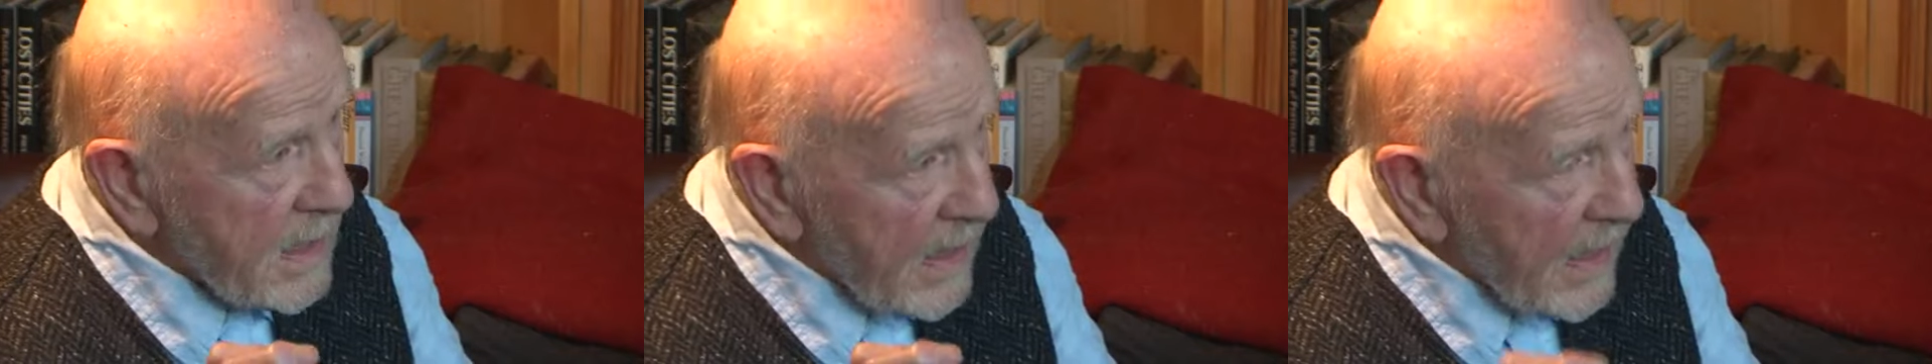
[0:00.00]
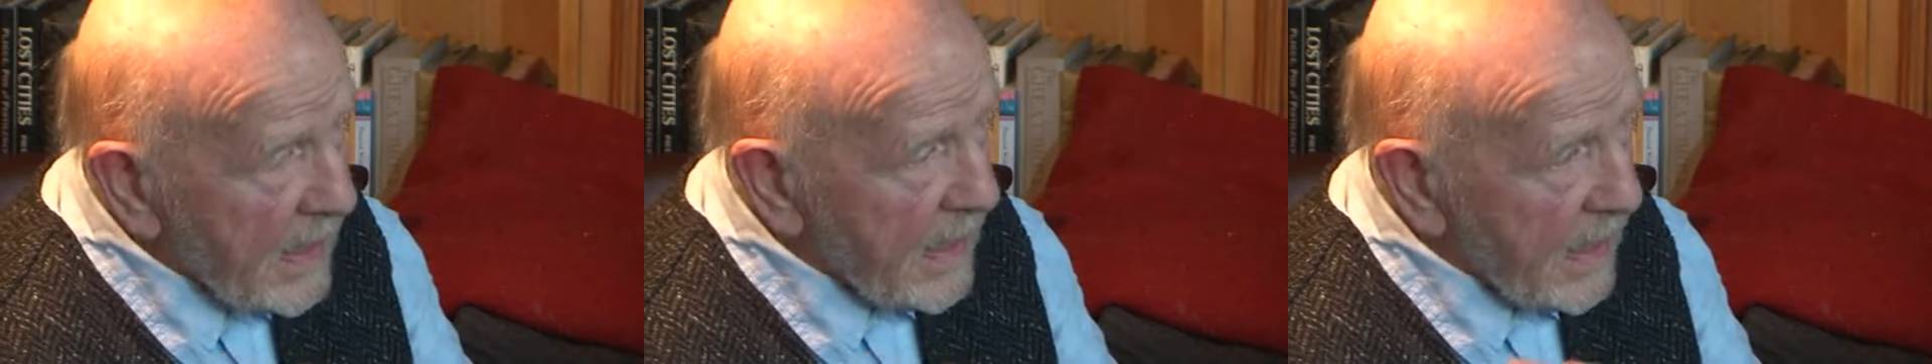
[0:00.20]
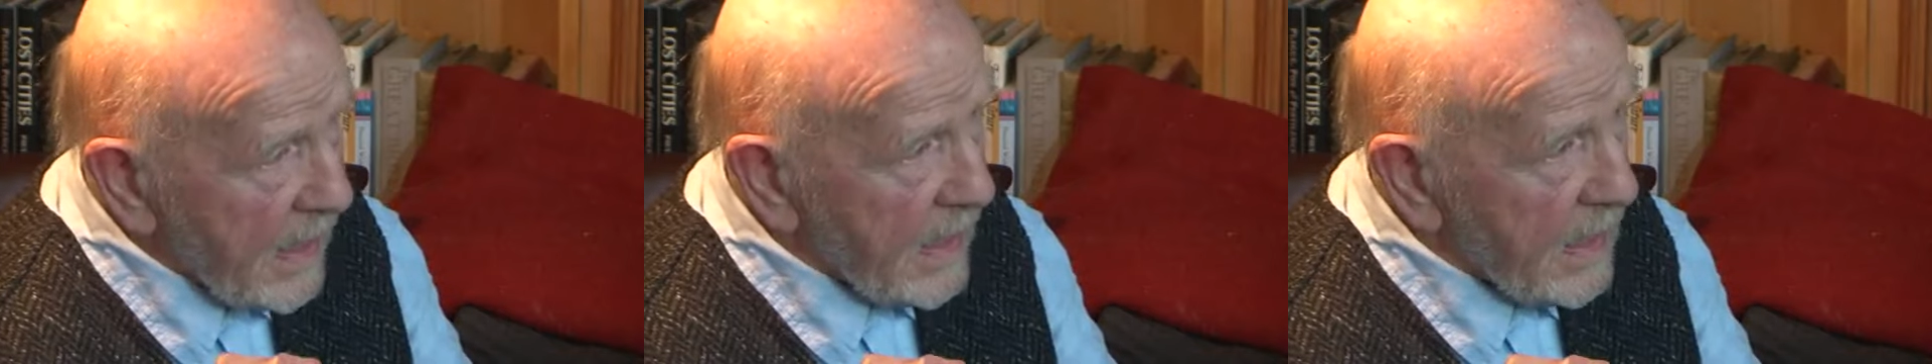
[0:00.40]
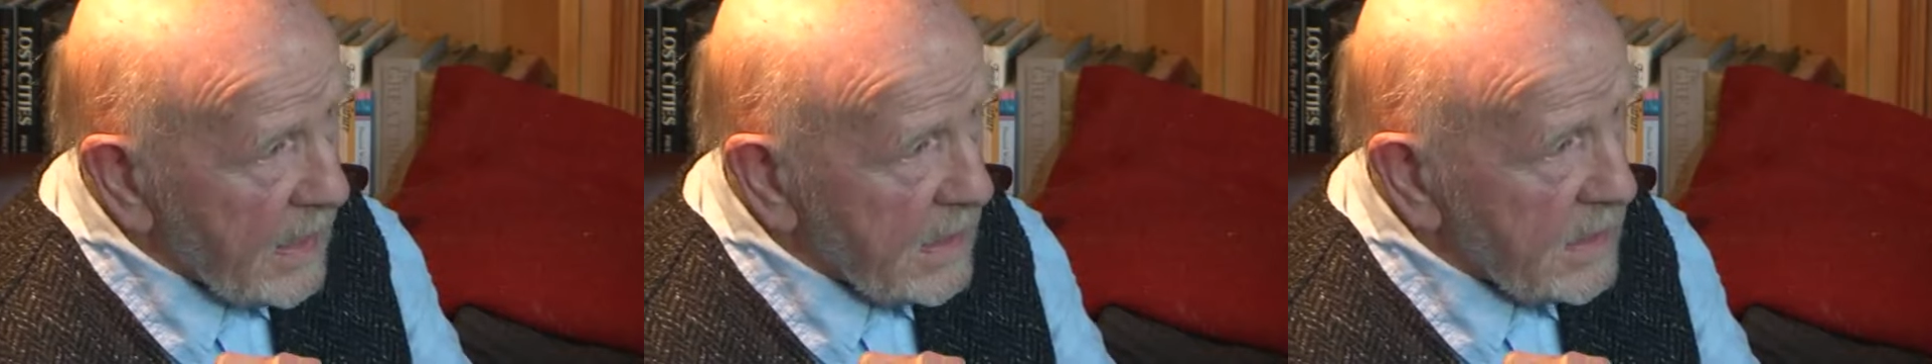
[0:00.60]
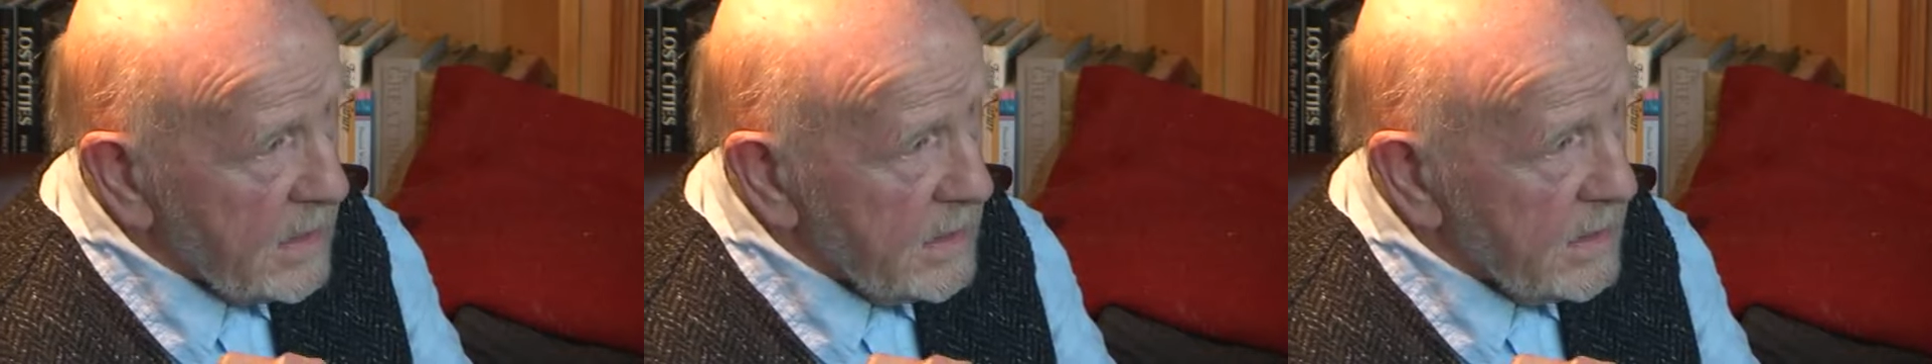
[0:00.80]
thinking.
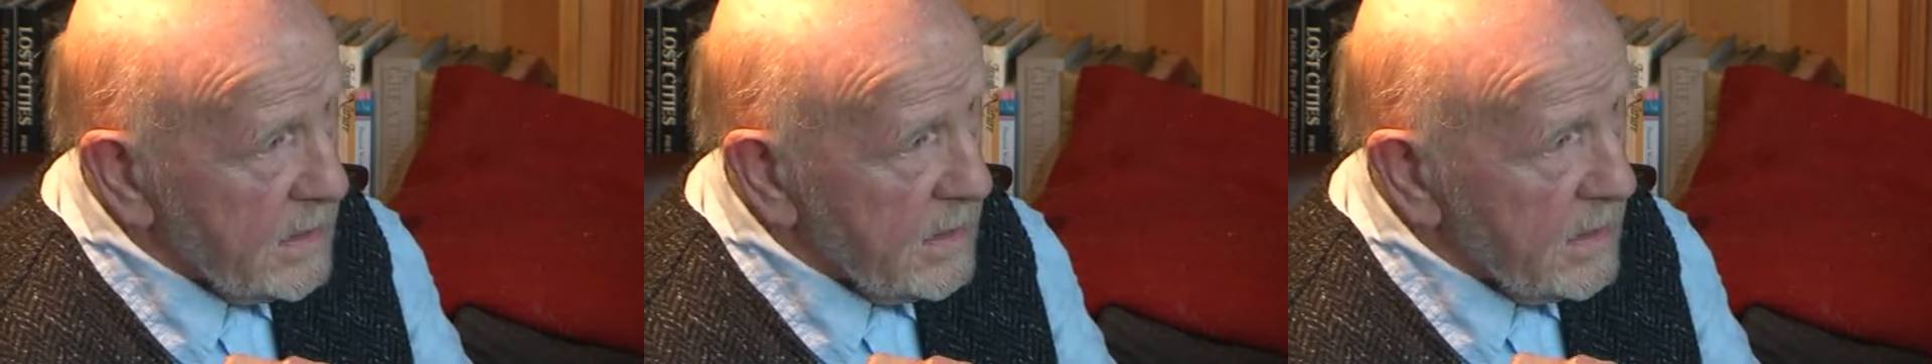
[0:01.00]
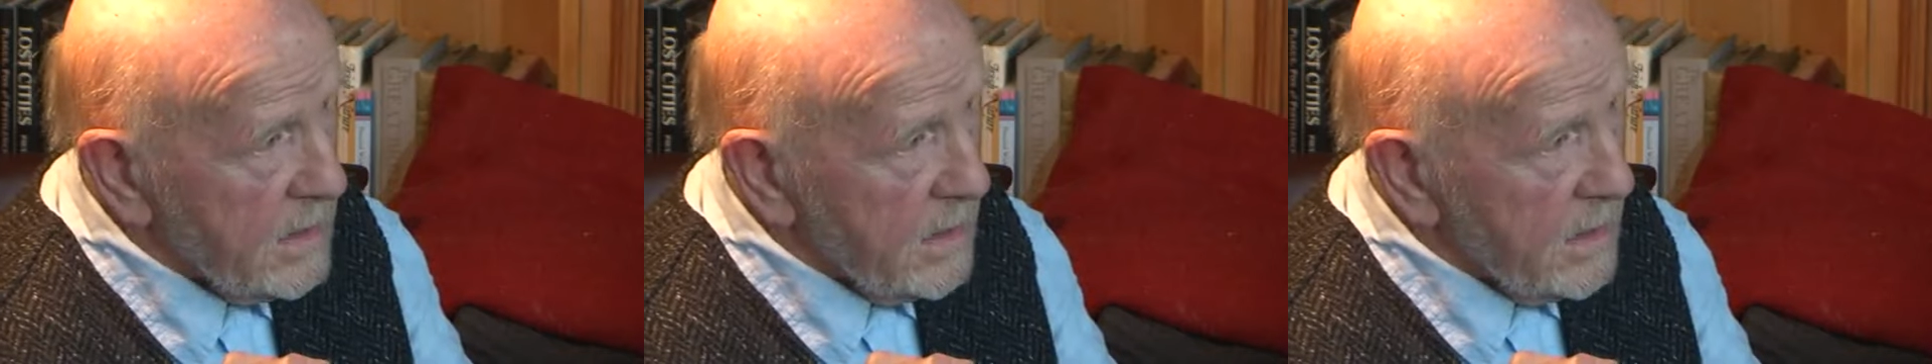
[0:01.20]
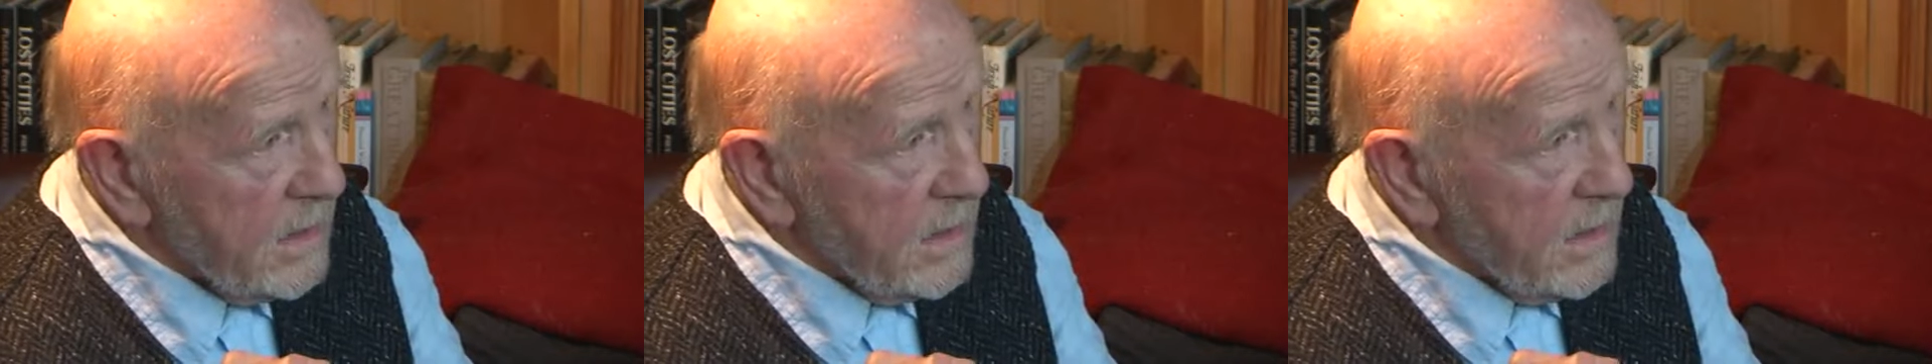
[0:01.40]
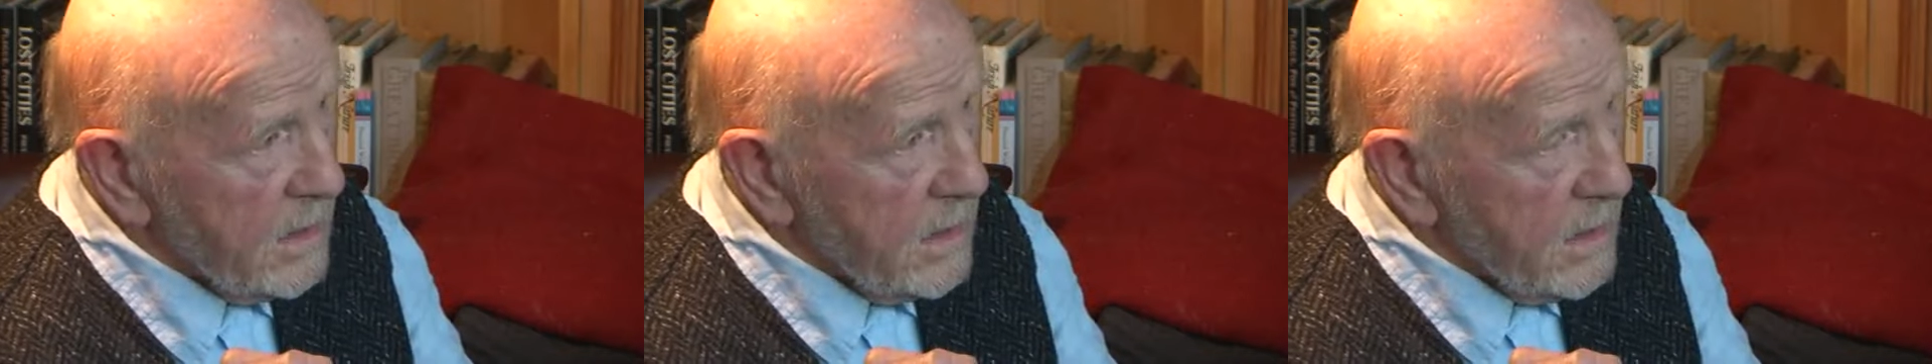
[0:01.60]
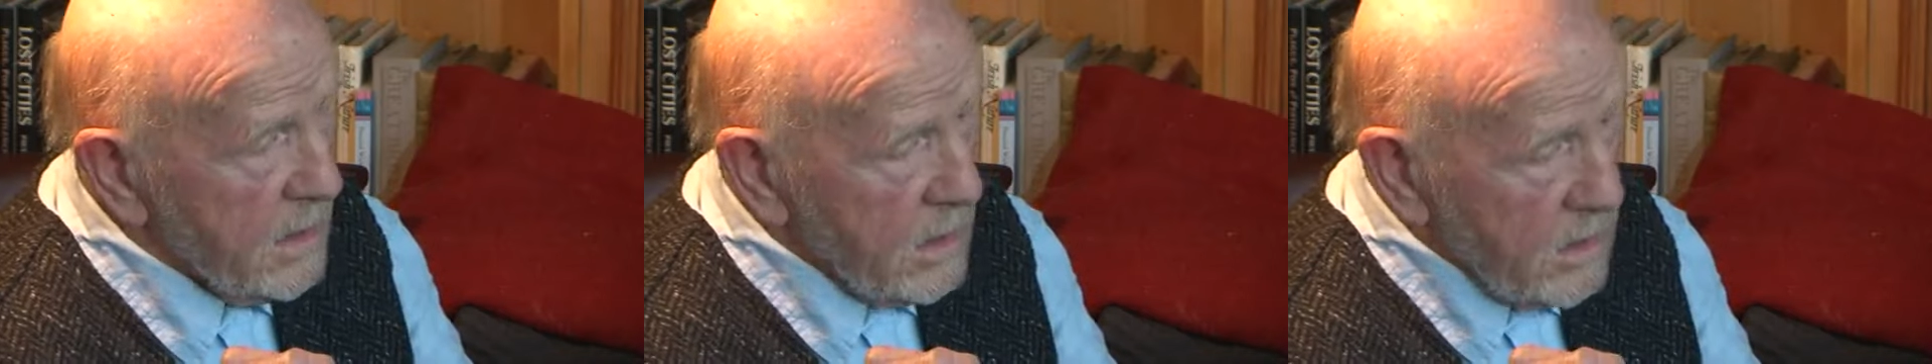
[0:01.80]

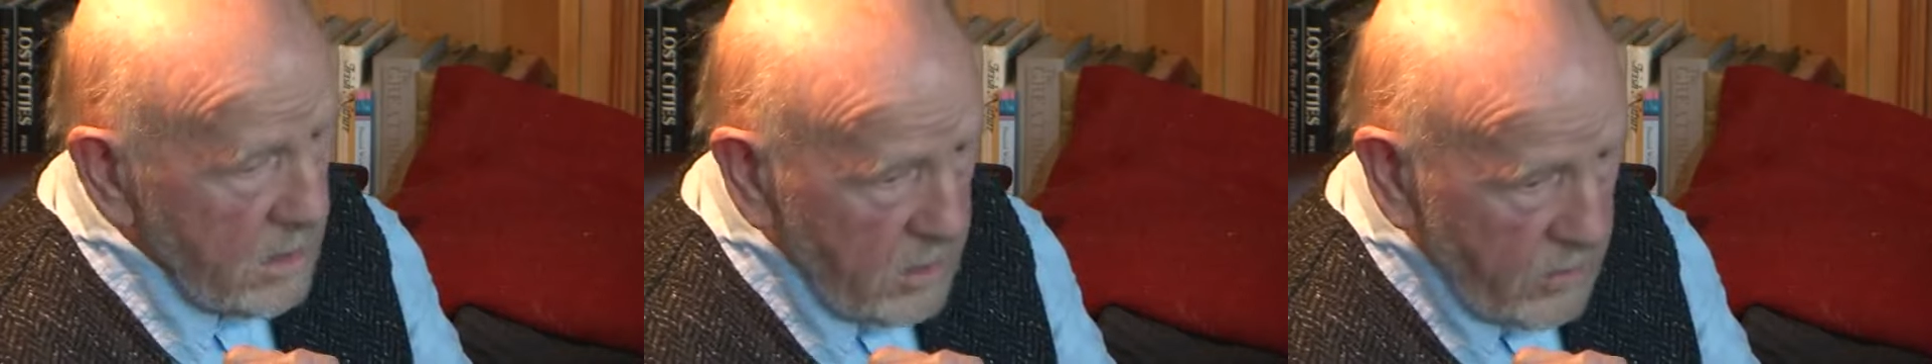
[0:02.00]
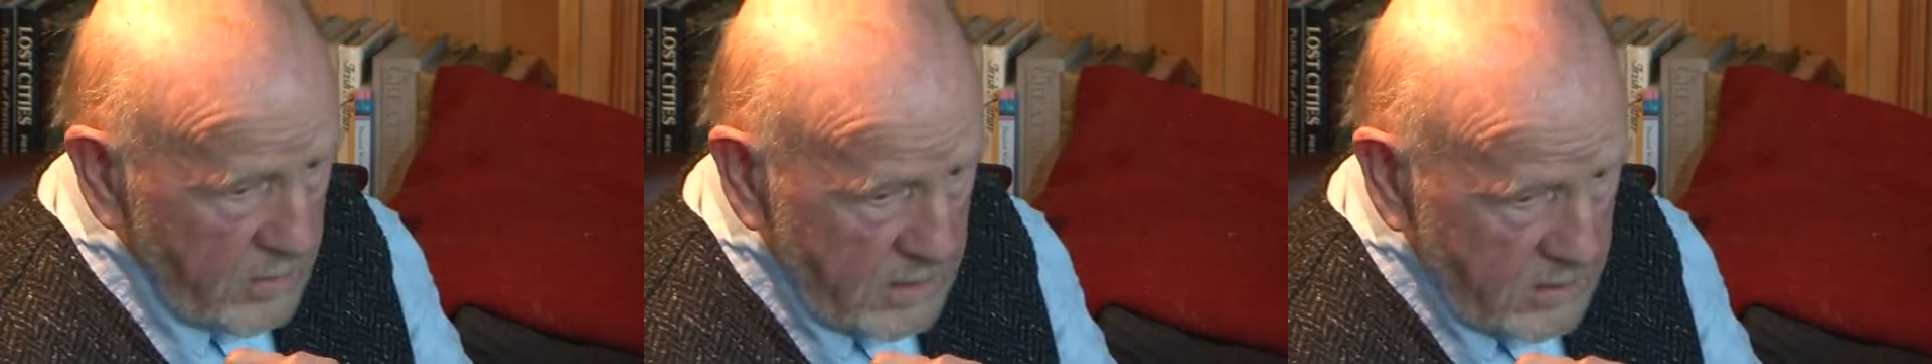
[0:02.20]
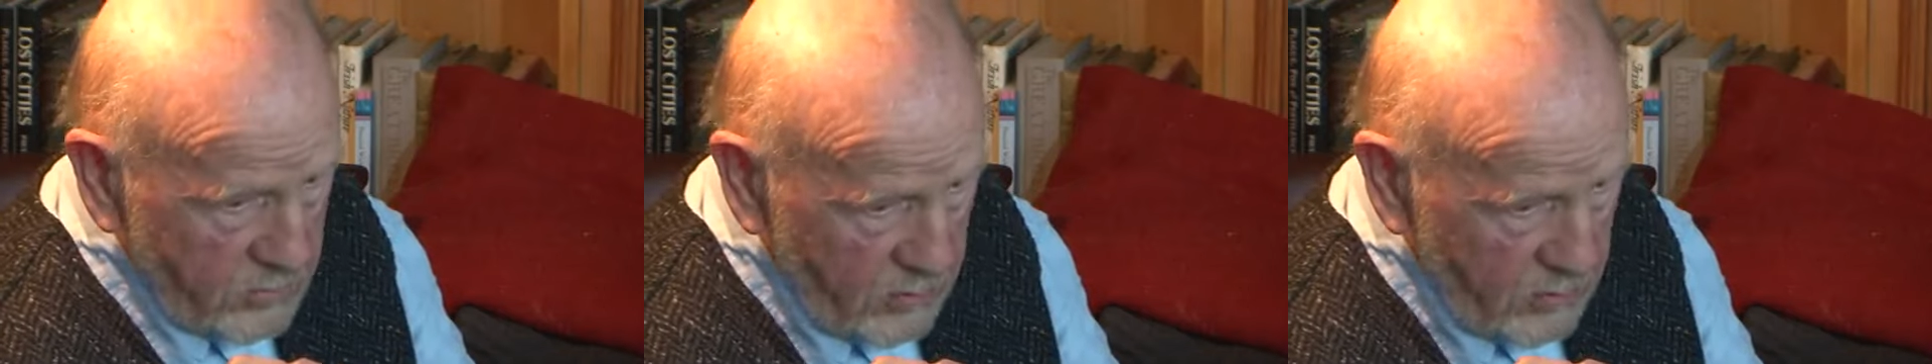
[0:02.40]
You know, he's